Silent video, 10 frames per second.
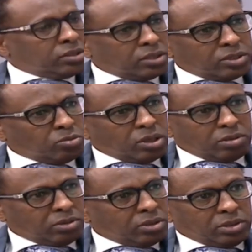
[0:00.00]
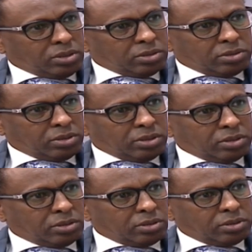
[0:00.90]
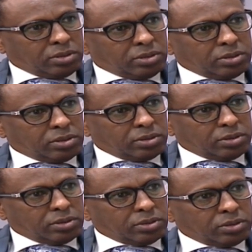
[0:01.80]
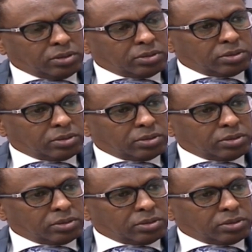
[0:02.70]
yes, why not? He is, he is, he is, he is.